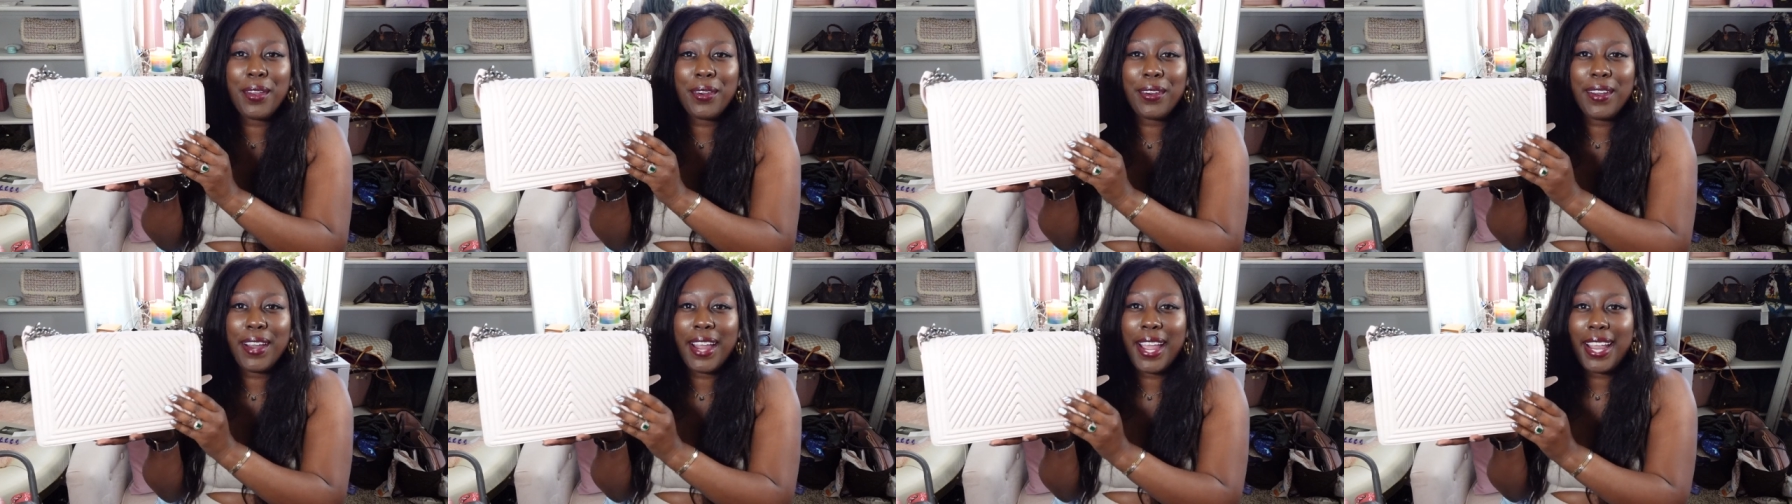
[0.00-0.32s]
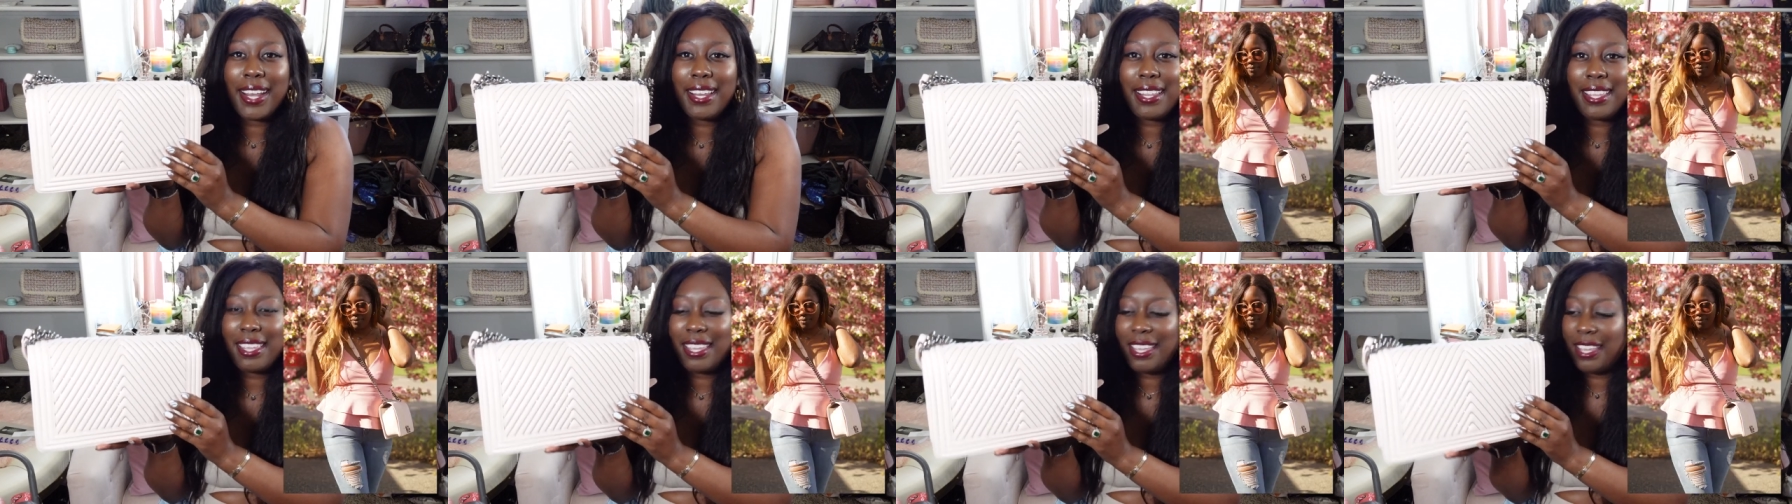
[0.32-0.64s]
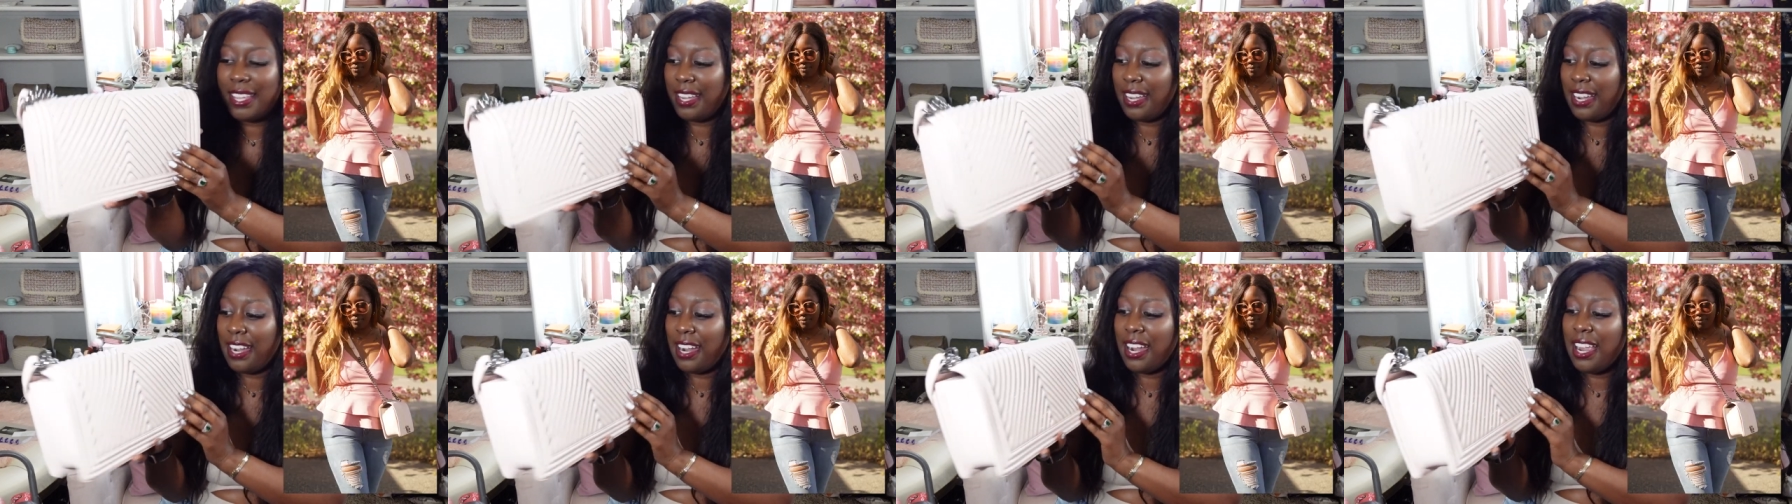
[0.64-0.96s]
right
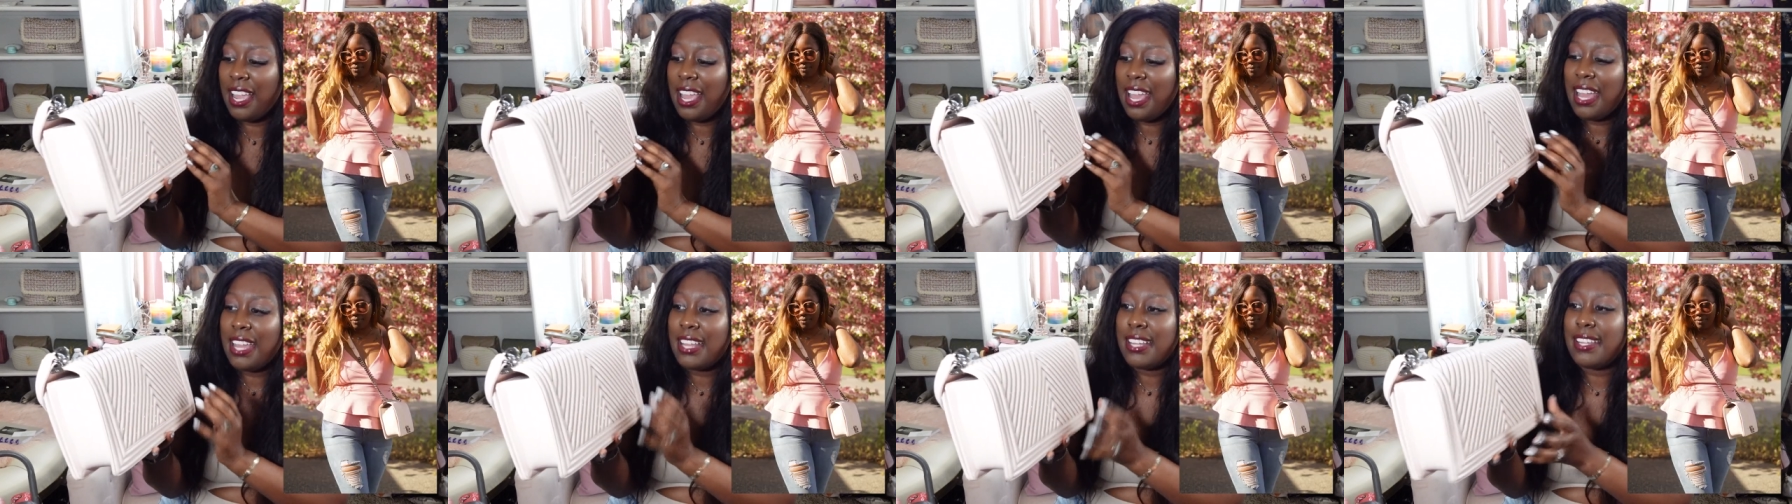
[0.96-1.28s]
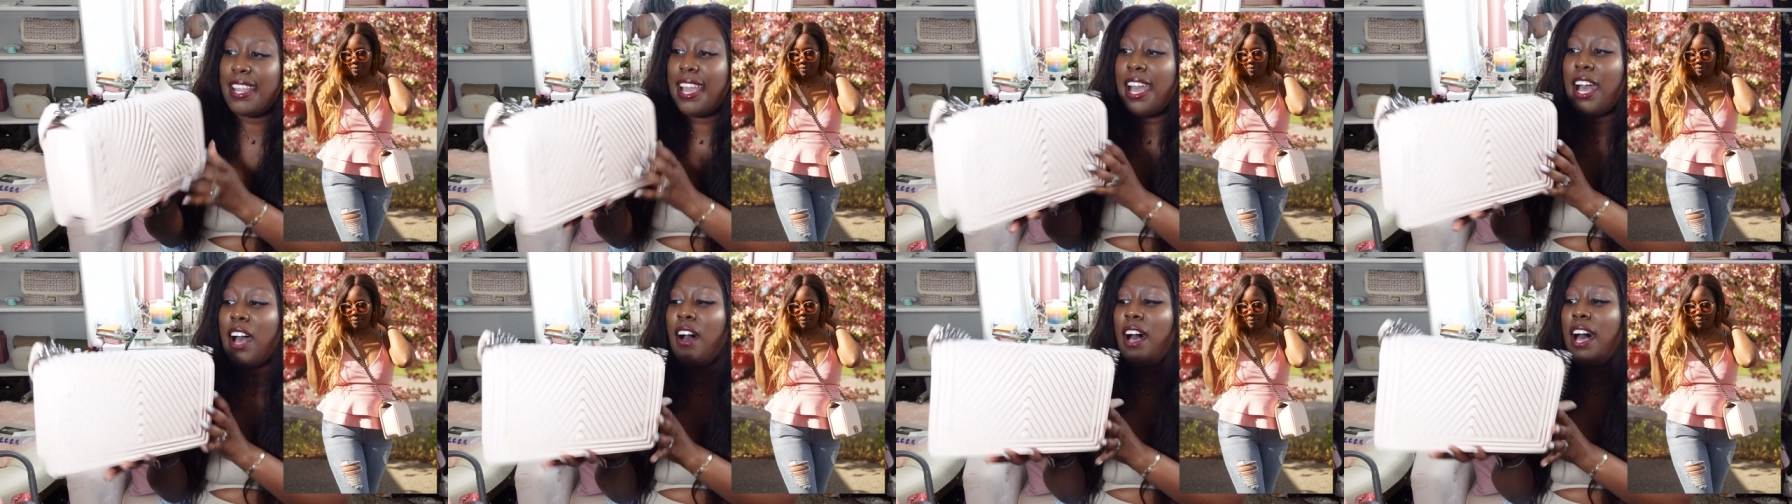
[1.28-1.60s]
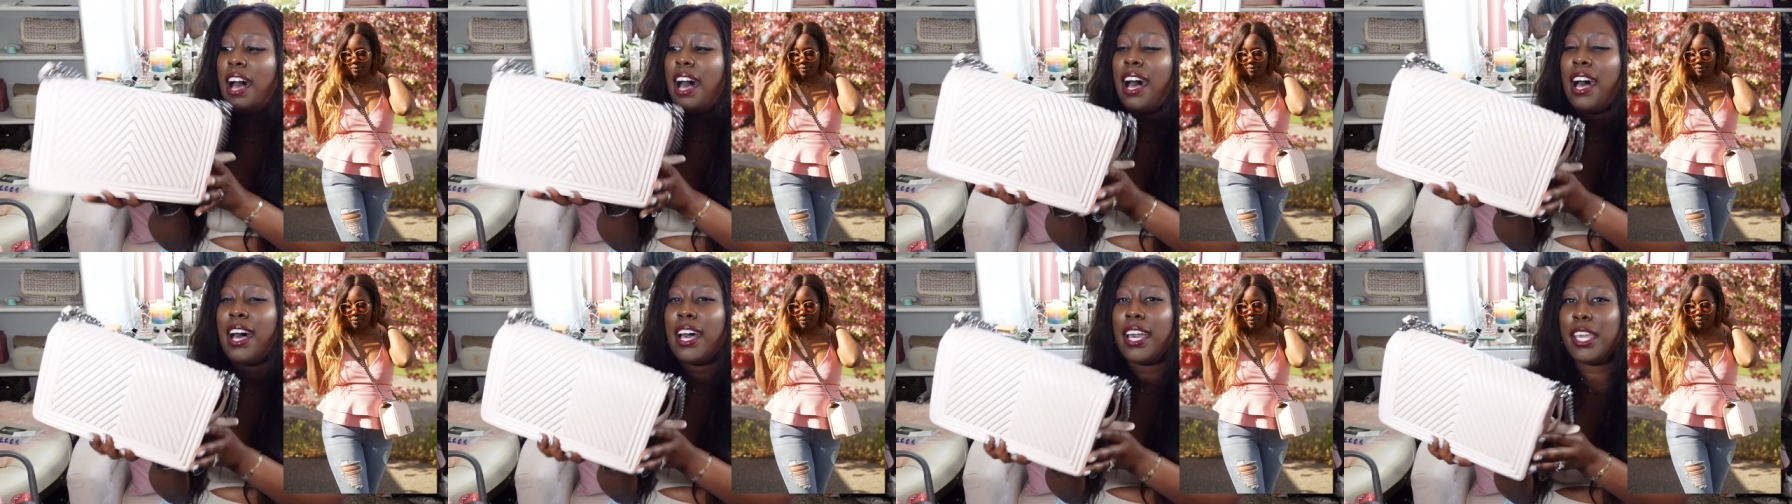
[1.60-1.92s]
here. Now,
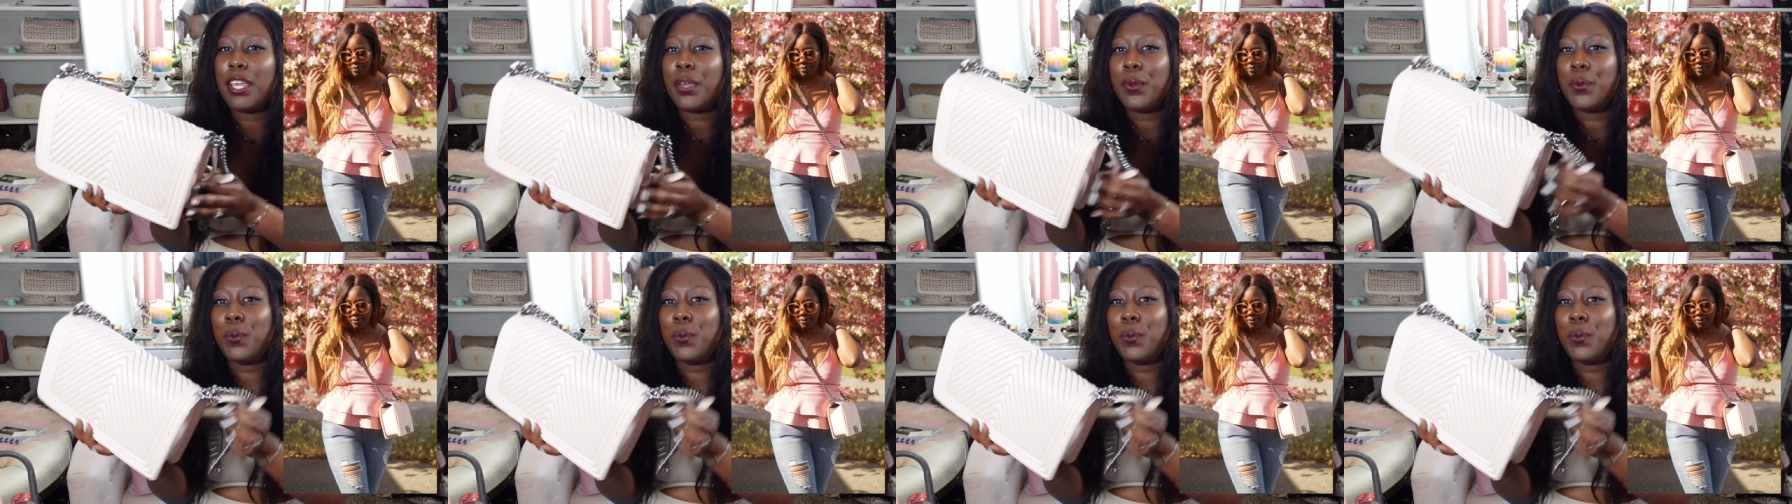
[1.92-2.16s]
I